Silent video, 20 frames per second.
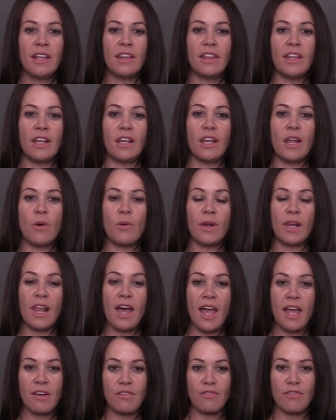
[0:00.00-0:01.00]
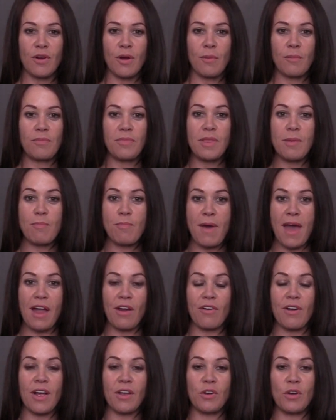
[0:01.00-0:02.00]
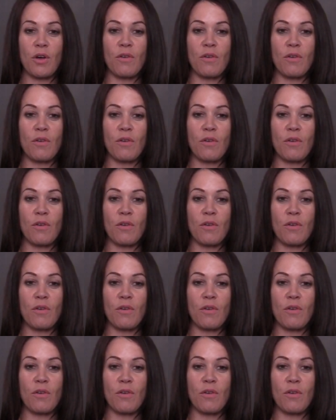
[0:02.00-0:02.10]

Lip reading: the lower light from the background